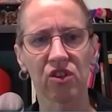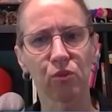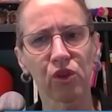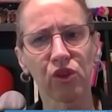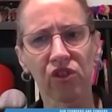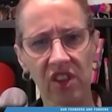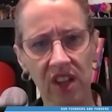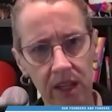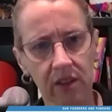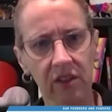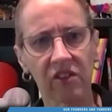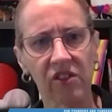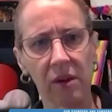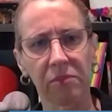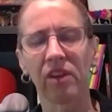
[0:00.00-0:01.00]
And we'll see it in
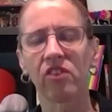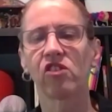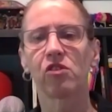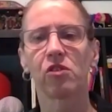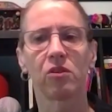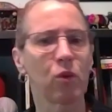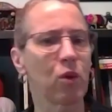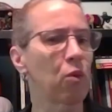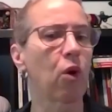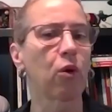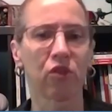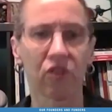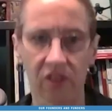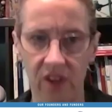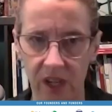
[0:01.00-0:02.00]
some places and we
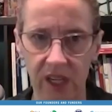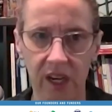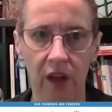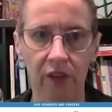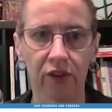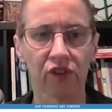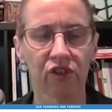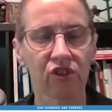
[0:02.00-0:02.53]
won't see it in others.